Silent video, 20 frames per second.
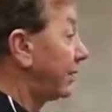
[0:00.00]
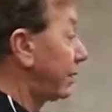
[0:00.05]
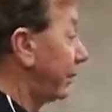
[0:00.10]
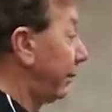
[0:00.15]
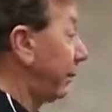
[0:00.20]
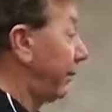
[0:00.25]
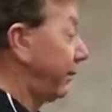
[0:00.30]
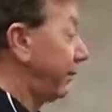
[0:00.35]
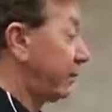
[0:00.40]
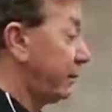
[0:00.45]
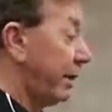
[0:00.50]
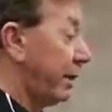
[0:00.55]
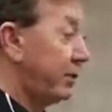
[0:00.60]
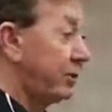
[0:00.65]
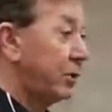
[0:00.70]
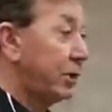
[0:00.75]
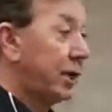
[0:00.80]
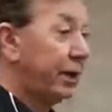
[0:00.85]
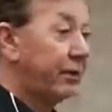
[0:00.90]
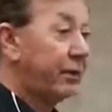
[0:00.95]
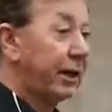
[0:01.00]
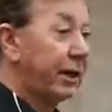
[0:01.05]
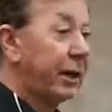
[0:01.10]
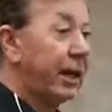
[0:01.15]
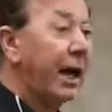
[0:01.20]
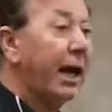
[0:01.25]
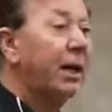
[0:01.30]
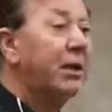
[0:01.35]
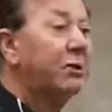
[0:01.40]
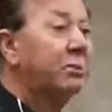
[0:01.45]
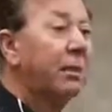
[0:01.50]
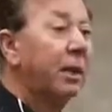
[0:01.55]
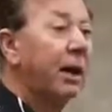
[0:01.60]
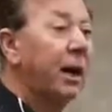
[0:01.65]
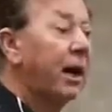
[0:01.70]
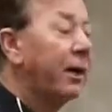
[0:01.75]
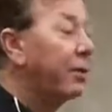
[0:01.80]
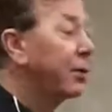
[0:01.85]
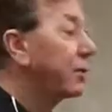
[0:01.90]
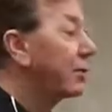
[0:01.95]
Some of us maybe should live in a cage,
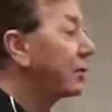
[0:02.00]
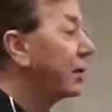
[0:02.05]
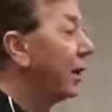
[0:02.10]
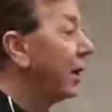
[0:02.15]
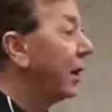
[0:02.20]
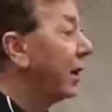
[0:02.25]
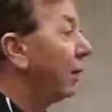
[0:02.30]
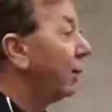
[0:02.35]
but others,